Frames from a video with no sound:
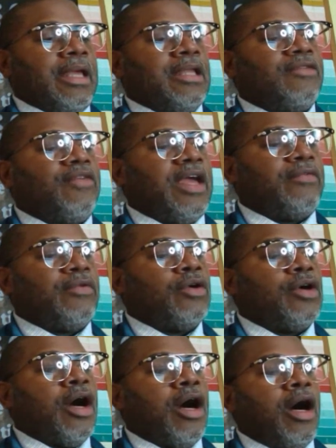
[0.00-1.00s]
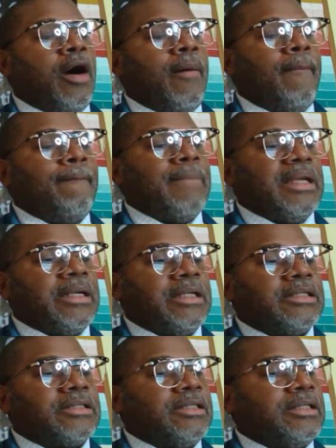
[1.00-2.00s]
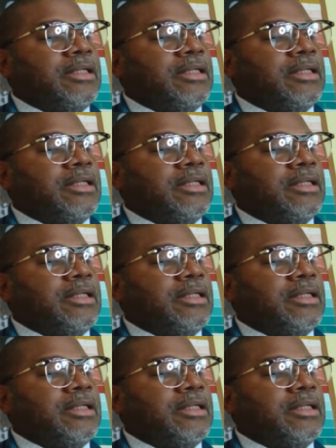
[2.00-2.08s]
is faithful. Um, because